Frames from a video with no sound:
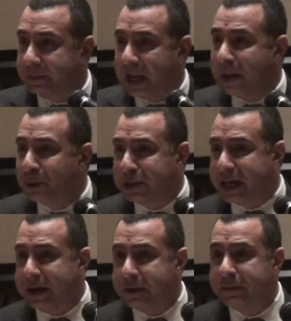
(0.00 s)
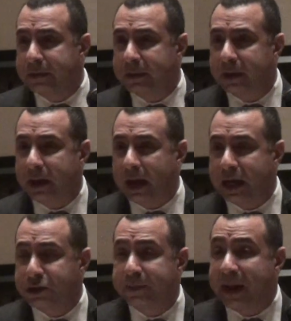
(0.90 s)
I'm not a hero. I
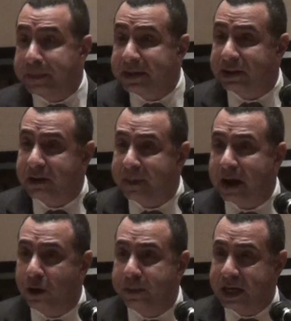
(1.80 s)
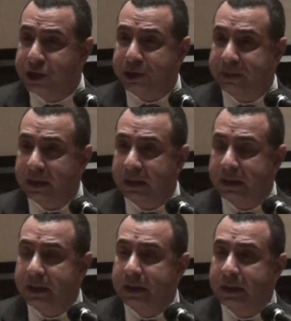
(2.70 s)
used to be a prisoner back home in Egypt,
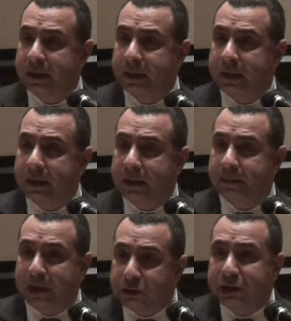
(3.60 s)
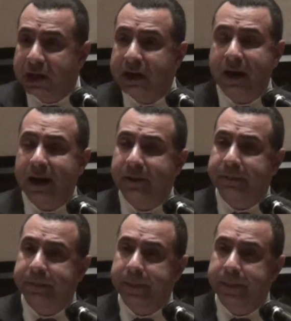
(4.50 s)
but not in Iran.